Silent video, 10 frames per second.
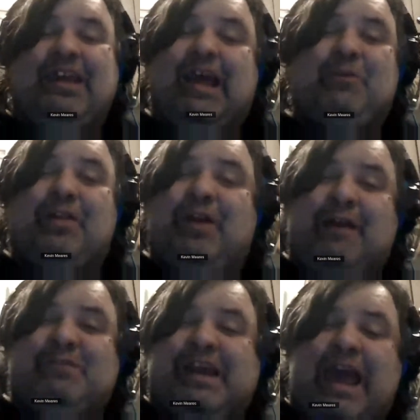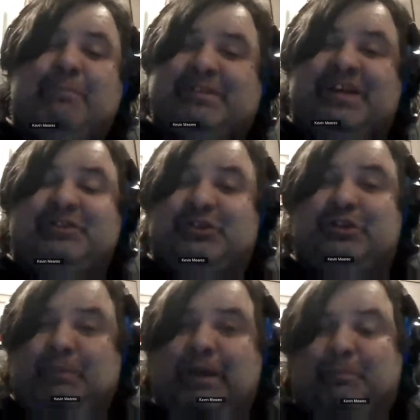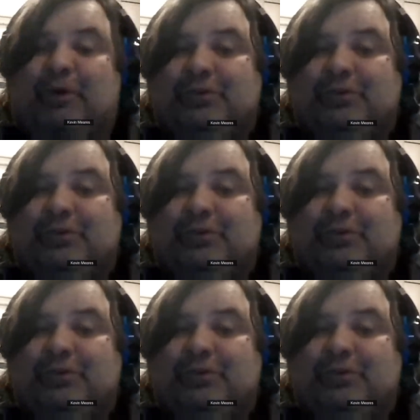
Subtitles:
I think I'd rather have decapitation than being